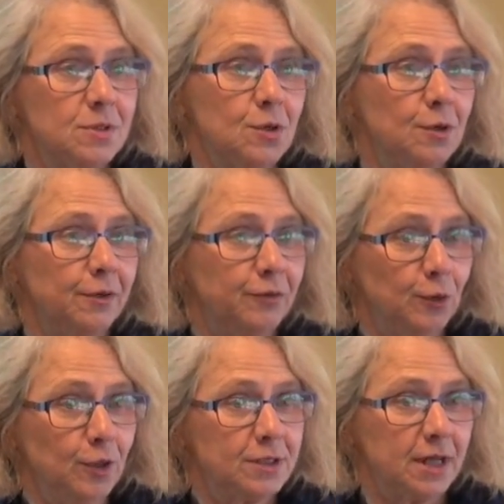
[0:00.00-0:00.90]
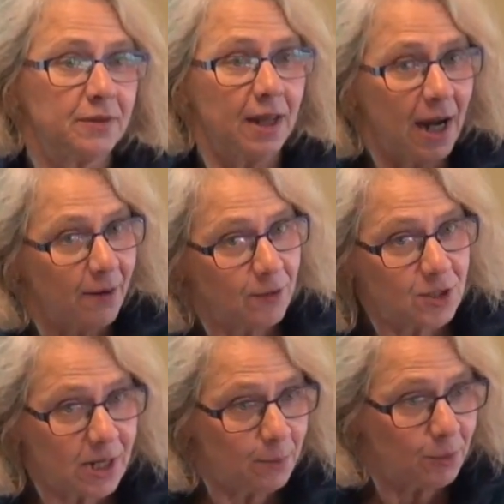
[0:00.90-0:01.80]
So if you looked at the
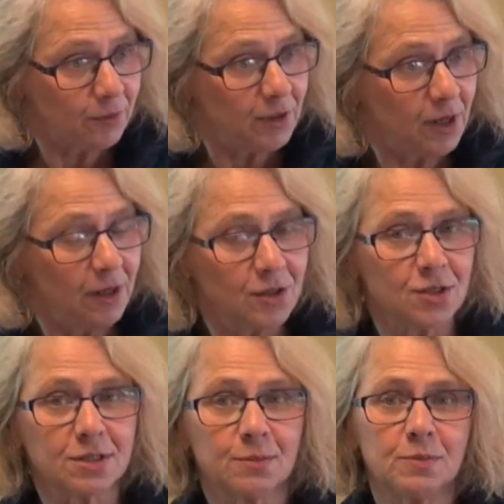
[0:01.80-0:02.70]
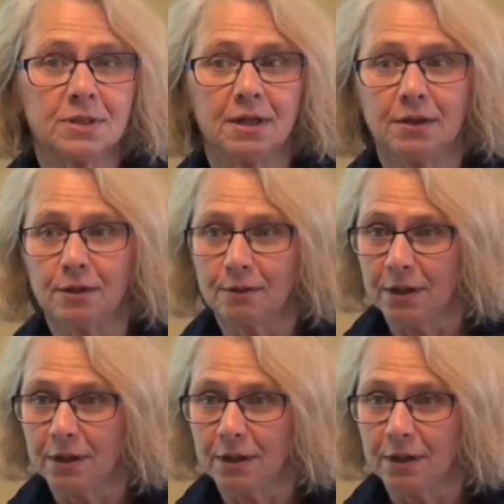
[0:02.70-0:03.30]
average number of neologisms in the,